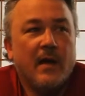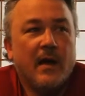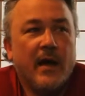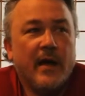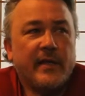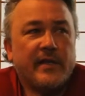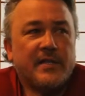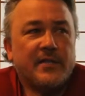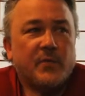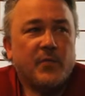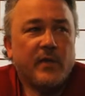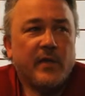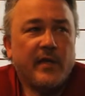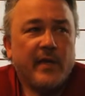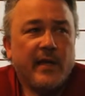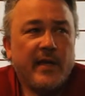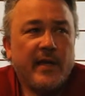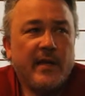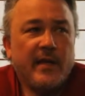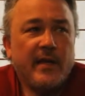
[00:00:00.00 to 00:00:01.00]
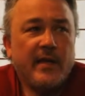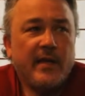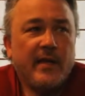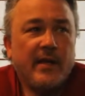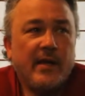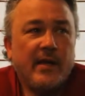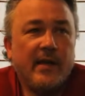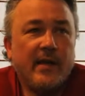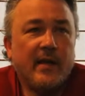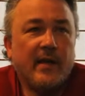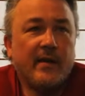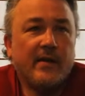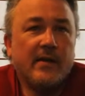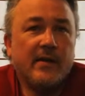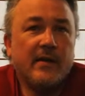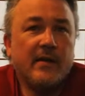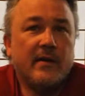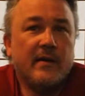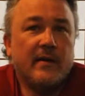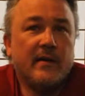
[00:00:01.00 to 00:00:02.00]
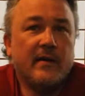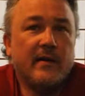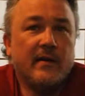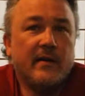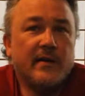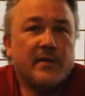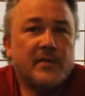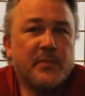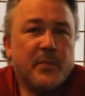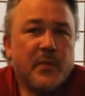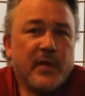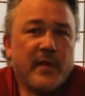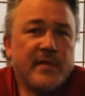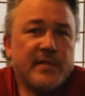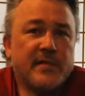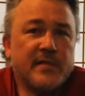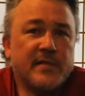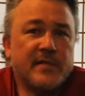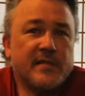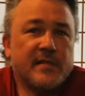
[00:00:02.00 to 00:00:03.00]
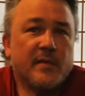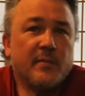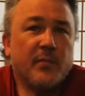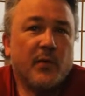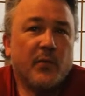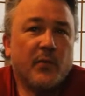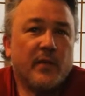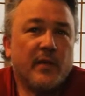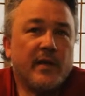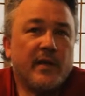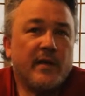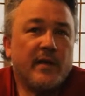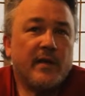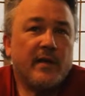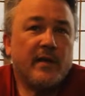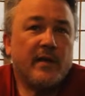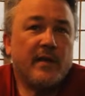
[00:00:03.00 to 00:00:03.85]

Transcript: It's really, it's pretty simple, really,